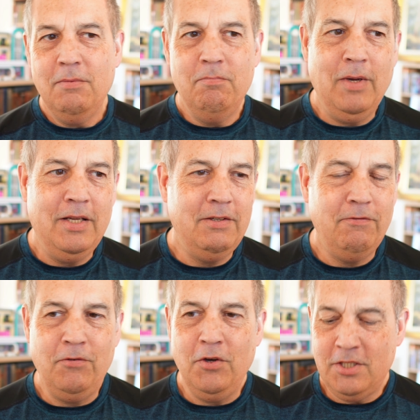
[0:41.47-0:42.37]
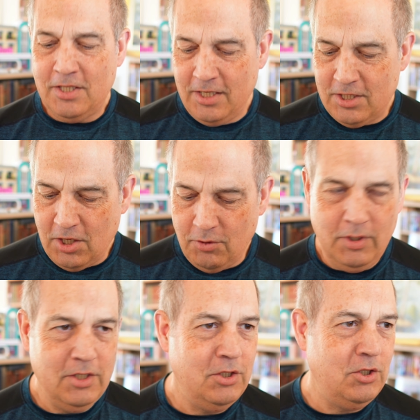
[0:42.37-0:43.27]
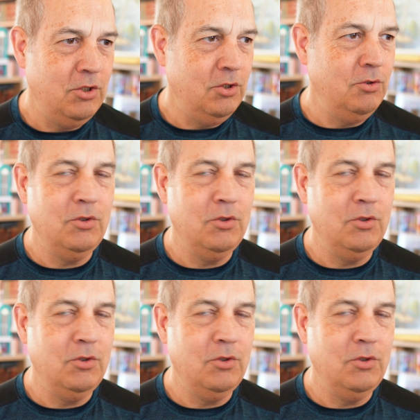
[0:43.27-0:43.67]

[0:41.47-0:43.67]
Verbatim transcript: but first let's go into